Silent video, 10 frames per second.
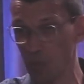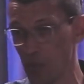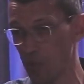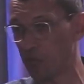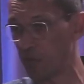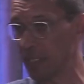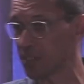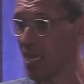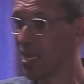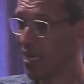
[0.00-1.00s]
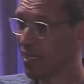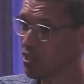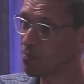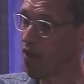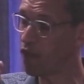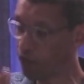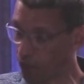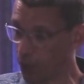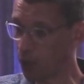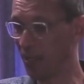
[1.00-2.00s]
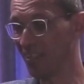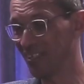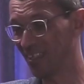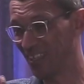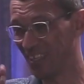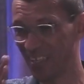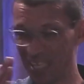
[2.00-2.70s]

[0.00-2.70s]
your friends, it is by following His